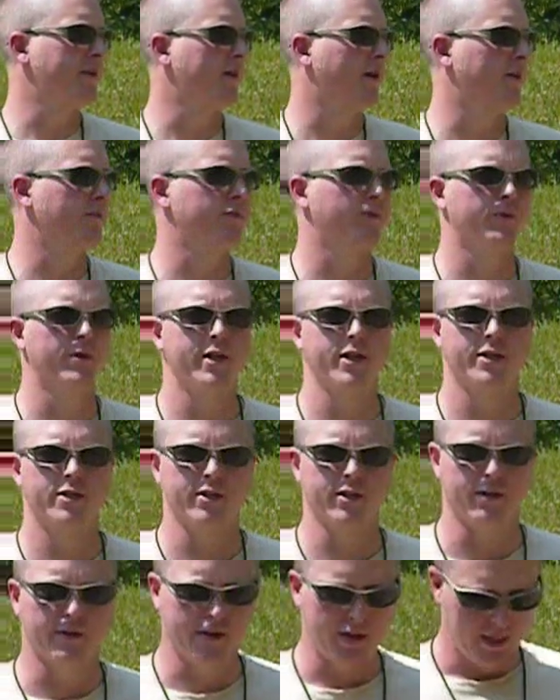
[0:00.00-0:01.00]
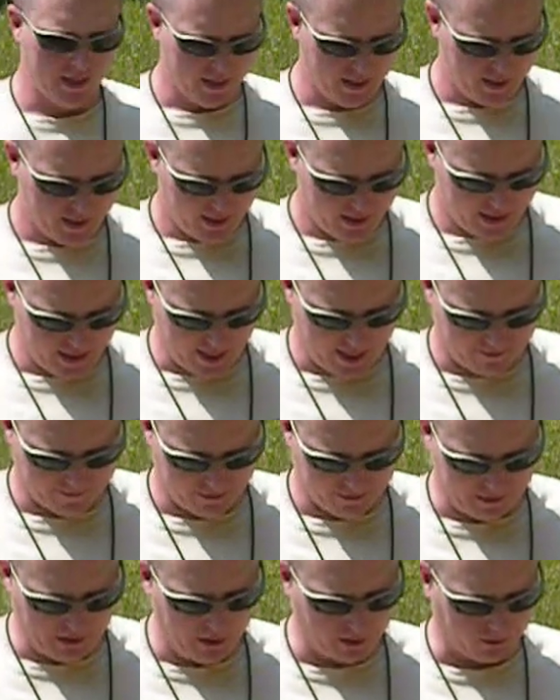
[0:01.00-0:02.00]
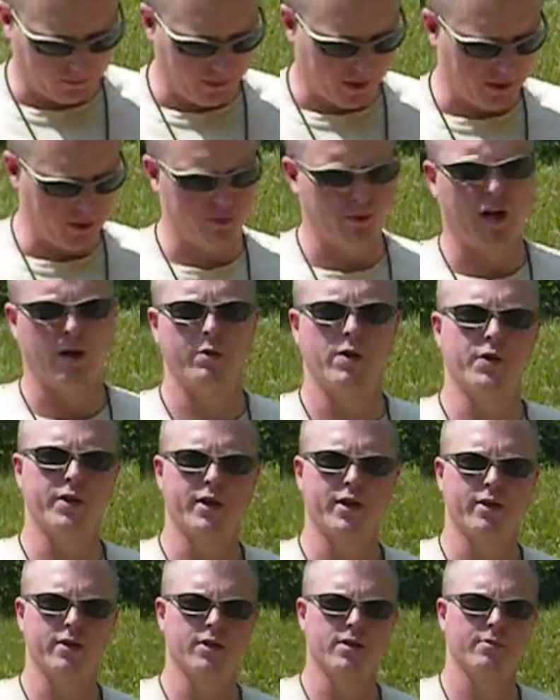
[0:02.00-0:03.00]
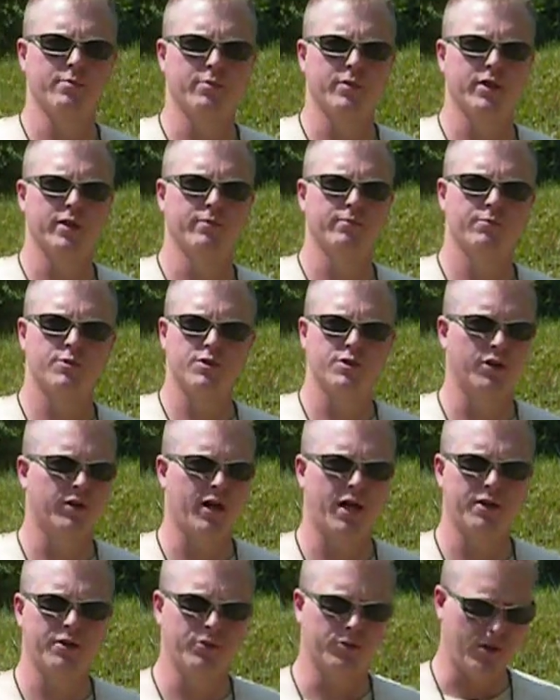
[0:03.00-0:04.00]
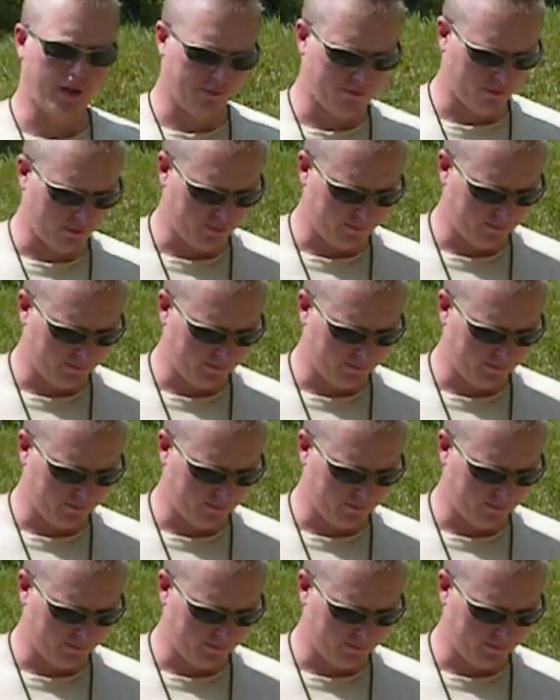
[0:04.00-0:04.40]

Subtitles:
30 yards away, so if it was longer range, you'd probably be able to hear it, but still not too